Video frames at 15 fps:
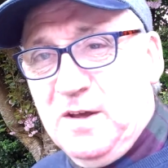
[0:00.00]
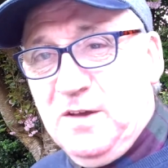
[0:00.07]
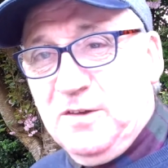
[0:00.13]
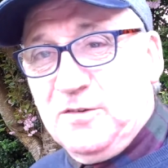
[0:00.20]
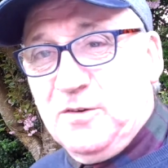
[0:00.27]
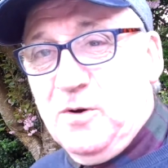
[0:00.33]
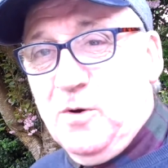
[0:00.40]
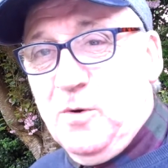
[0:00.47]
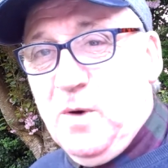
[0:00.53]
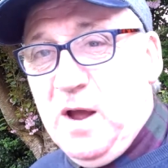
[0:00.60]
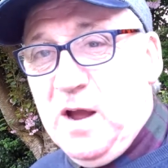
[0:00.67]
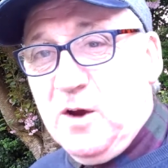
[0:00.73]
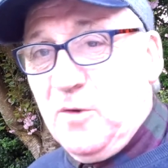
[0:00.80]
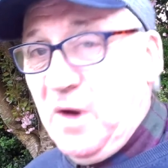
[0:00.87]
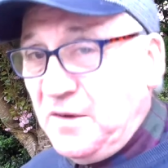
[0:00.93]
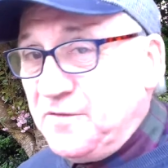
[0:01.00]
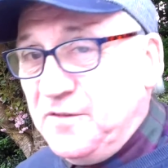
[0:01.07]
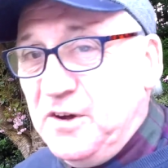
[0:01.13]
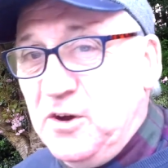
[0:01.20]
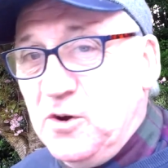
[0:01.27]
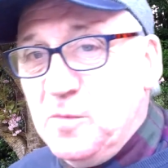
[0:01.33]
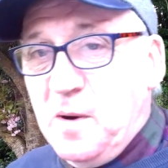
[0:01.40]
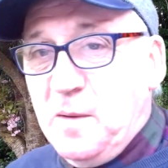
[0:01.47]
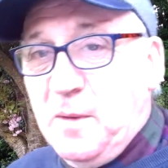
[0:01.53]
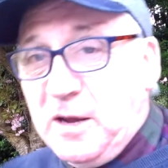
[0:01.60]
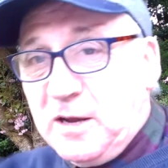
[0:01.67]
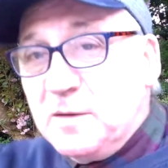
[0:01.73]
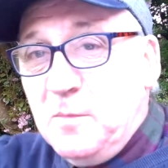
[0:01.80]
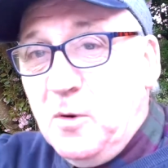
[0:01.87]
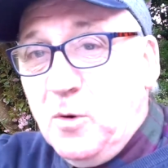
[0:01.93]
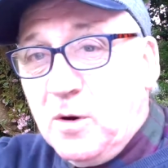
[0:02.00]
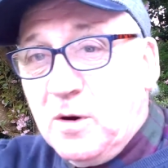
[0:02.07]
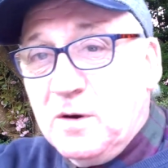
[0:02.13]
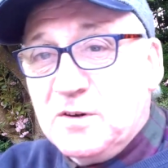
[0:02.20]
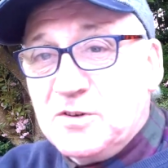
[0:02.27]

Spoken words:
So, great video by Michael Moore.